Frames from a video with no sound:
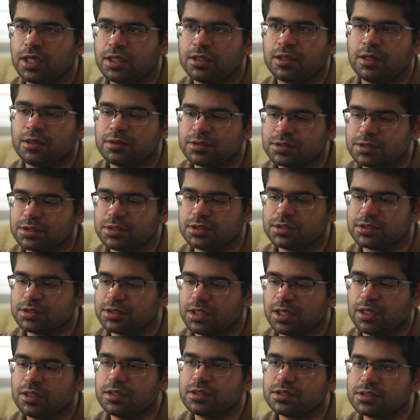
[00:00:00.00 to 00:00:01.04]
hey, there's this
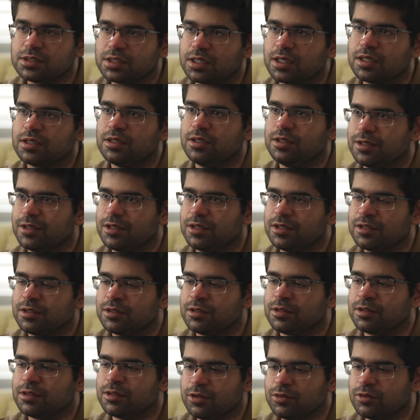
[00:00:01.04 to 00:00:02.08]
data set
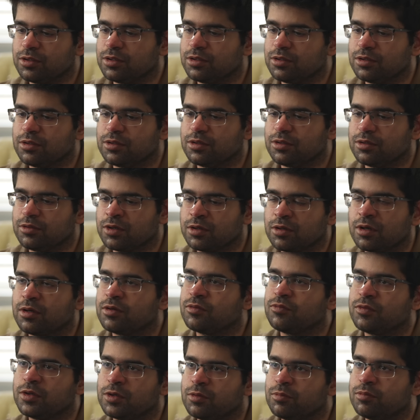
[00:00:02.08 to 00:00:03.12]
and you can figure out
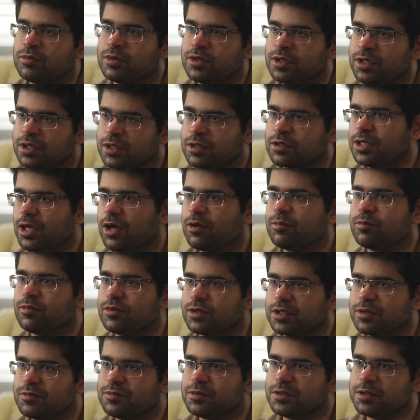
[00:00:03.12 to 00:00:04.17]
a way to predict the
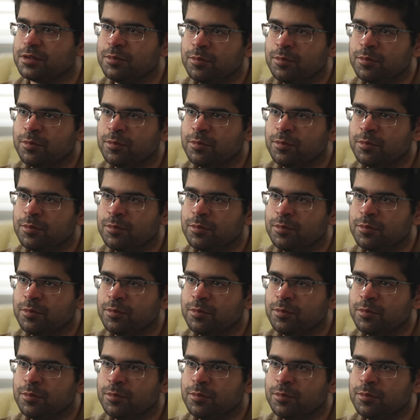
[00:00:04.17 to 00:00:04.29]
output given the